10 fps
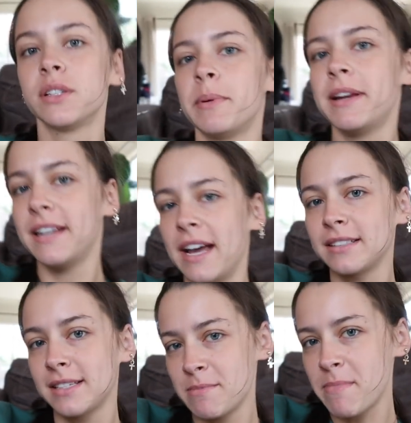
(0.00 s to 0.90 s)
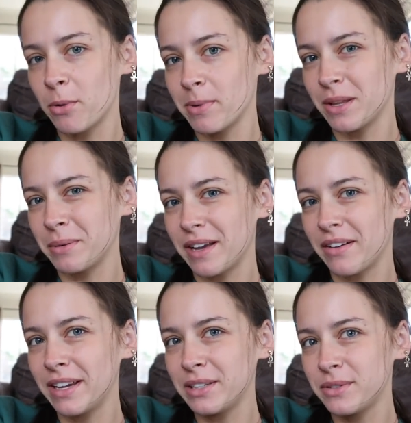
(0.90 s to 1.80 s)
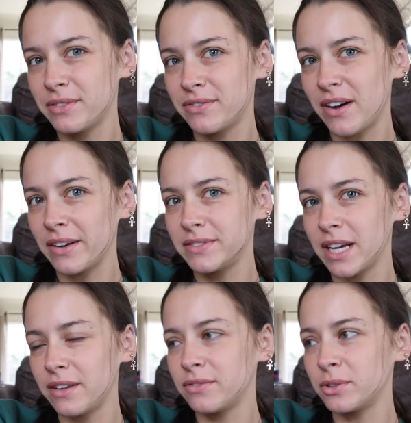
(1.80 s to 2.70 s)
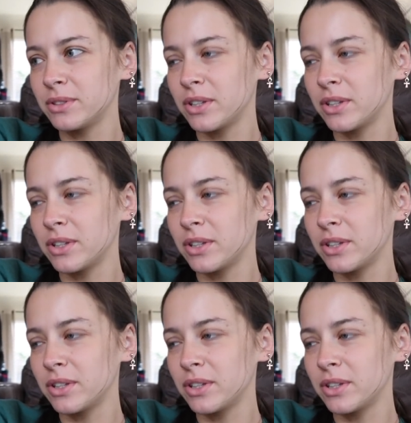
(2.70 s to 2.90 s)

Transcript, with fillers: just been announced in Melbourne that we're going into a five-day full